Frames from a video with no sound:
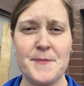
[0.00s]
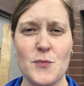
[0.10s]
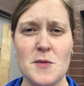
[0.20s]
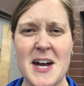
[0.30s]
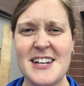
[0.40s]

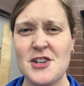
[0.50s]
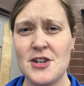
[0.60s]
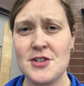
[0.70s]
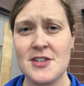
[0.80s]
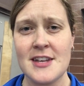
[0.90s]

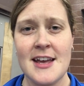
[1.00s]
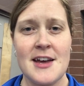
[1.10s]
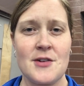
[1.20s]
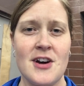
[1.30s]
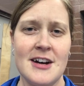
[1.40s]
reminders,
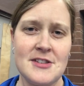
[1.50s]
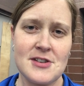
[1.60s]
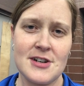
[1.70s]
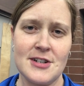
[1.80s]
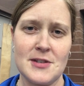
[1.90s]

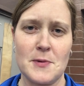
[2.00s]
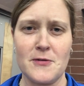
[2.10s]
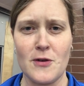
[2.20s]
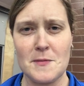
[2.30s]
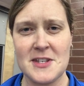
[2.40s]
concerts,
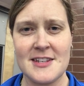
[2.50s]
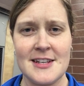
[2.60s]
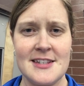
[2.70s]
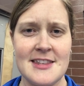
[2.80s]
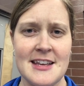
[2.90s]

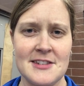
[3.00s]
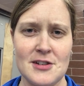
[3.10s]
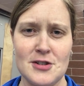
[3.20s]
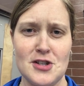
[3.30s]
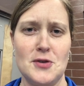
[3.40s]
performances, things
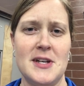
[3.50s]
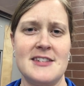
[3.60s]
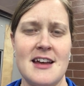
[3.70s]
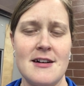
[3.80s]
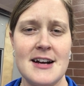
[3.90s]
that are due,
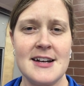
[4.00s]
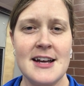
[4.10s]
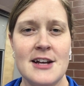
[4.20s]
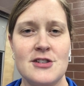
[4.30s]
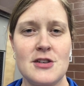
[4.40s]
etc.,
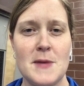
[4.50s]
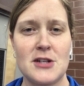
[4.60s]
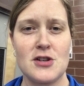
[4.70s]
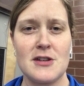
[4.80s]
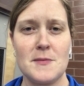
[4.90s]
to make
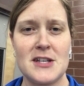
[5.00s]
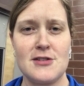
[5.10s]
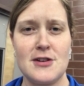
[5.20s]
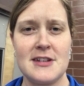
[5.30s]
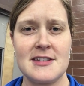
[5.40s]
sure that my
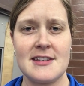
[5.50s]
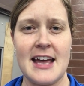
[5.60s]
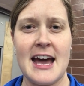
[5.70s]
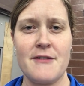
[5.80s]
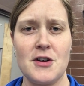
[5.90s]
students
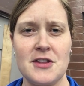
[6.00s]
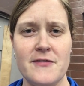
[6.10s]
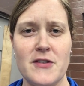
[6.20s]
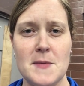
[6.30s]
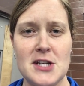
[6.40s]
have all the
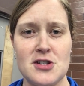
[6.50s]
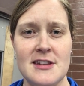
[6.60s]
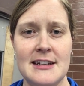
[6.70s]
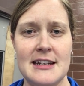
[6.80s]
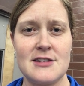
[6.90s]
information
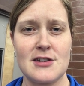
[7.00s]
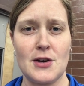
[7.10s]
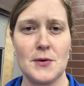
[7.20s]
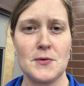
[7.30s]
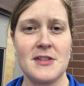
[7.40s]
they need.
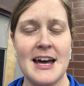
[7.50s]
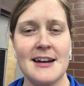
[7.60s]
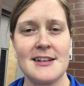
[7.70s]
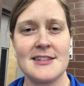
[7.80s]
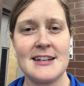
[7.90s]
So
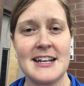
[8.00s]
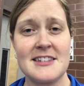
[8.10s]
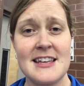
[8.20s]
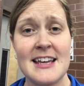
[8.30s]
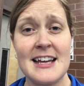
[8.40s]
that is the next thing.